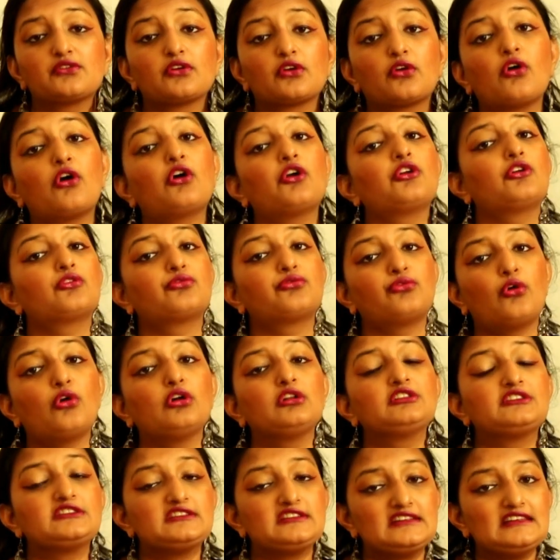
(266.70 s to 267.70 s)
It keeps a
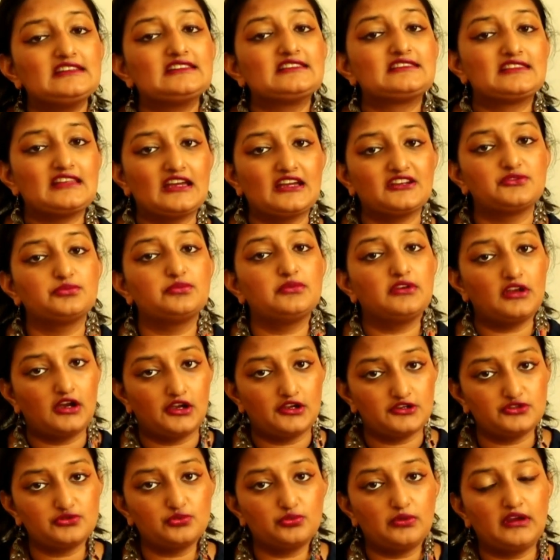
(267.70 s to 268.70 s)
record of all the deeds
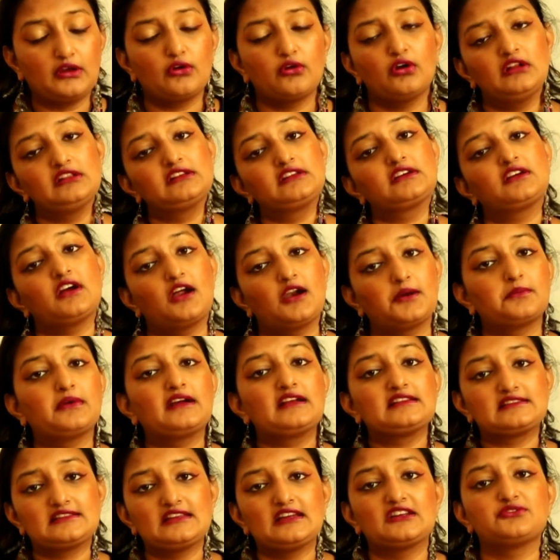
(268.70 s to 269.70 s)
that we are doing,
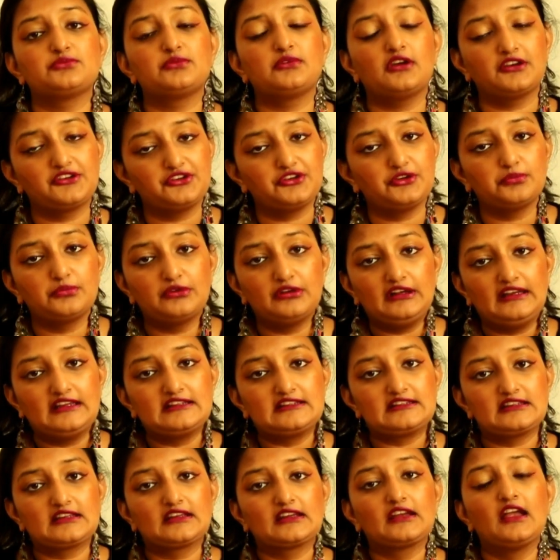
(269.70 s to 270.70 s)
all the karmas that we are
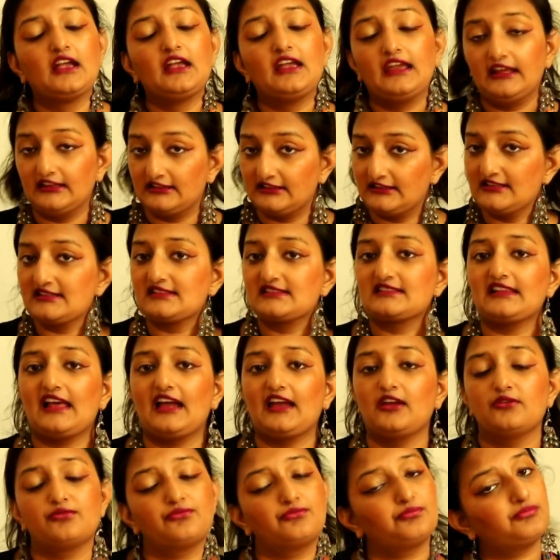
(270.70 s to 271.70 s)
accumulating
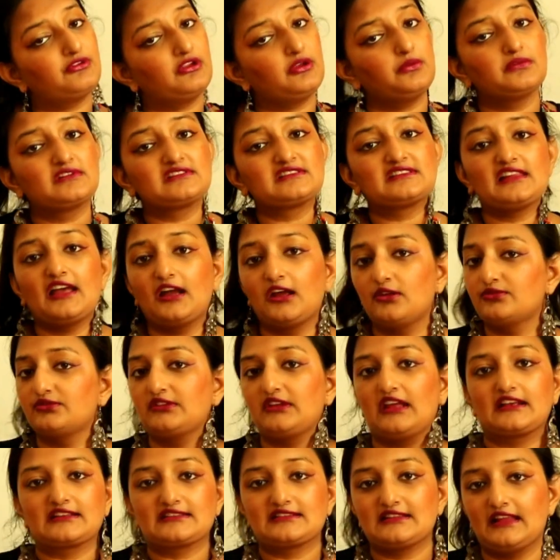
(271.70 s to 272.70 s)
in this life,
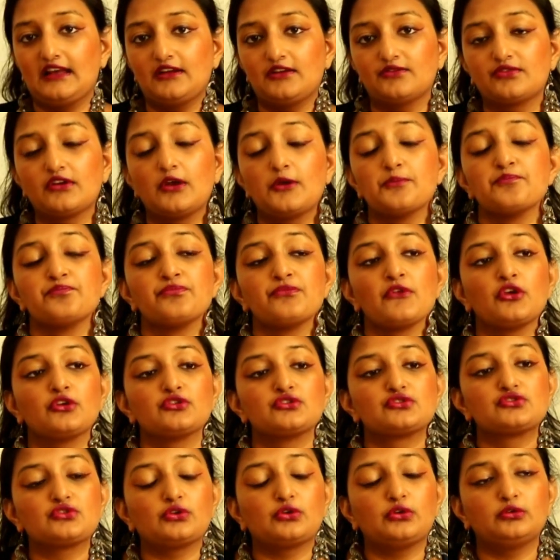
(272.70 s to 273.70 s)
previous life, next life.
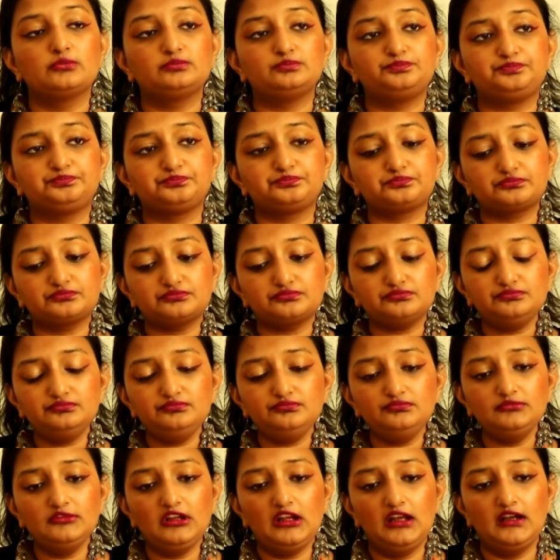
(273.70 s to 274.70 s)
So
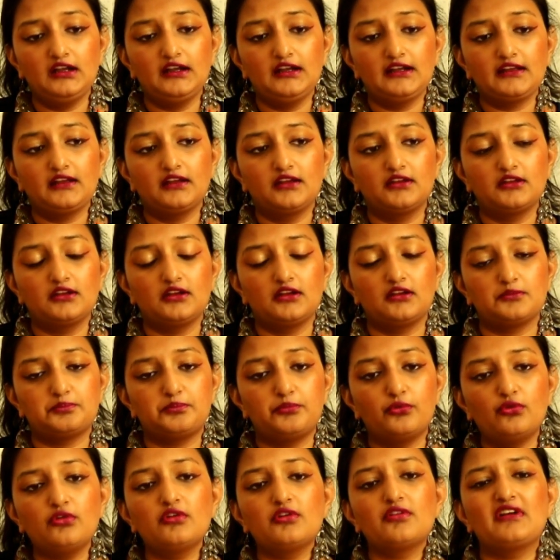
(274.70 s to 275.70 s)

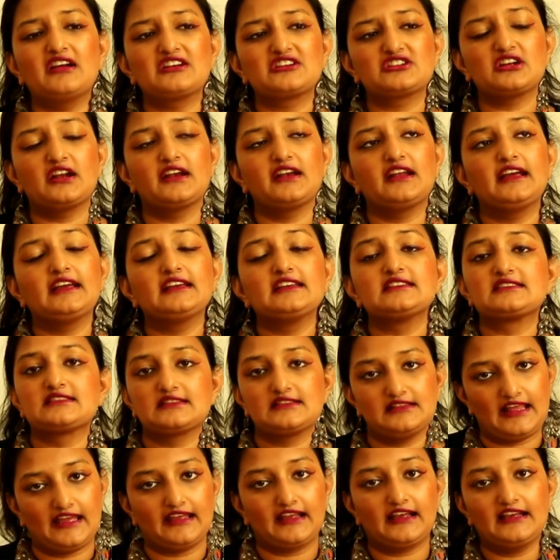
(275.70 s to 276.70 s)

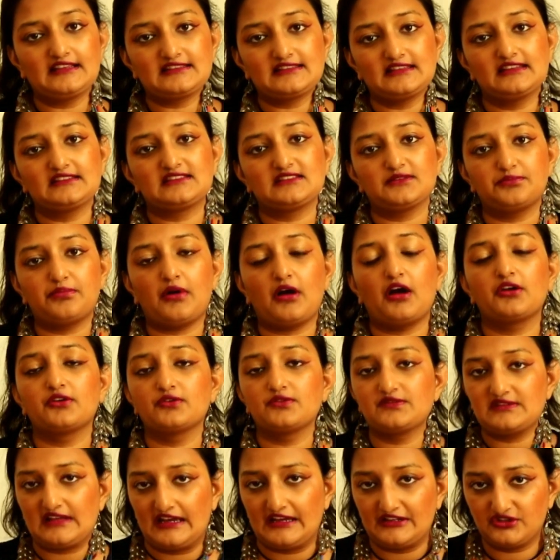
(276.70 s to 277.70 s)
Purvashada is, like I said,
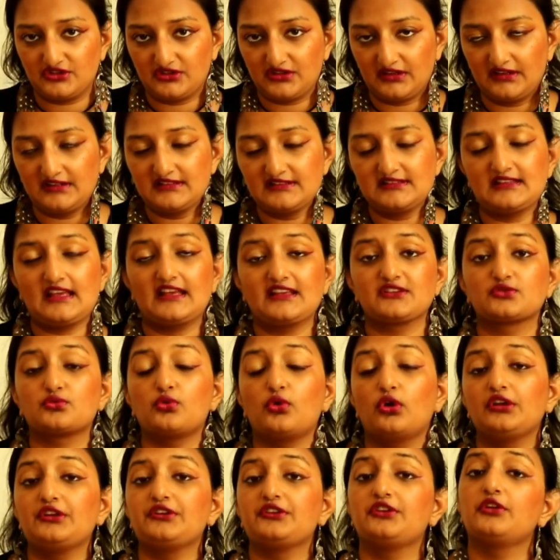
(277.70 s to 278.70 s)
it's a part of
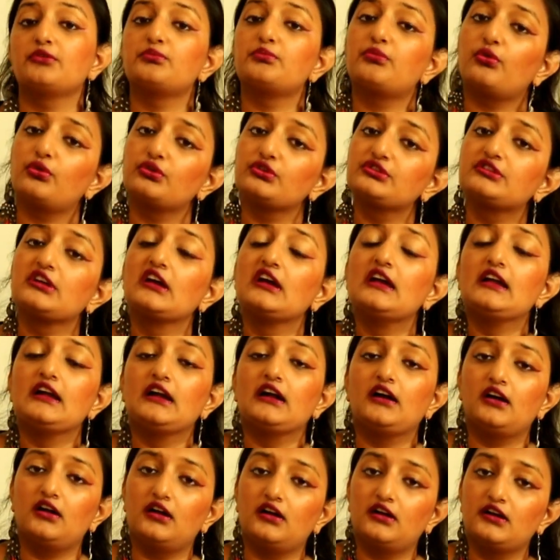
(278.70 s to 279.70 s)
Sagittarius. It has quality of
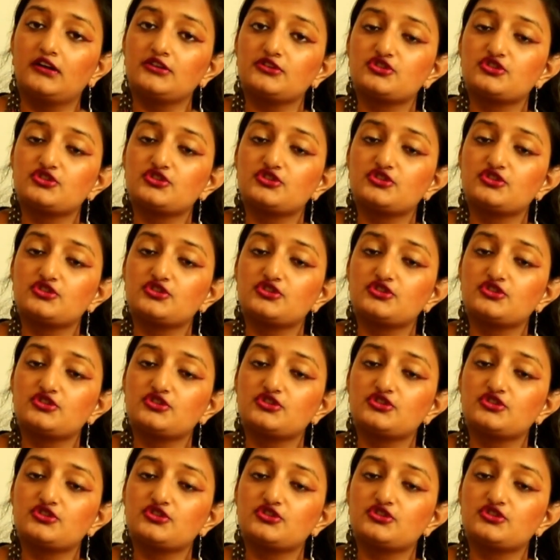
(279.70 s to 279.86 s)
both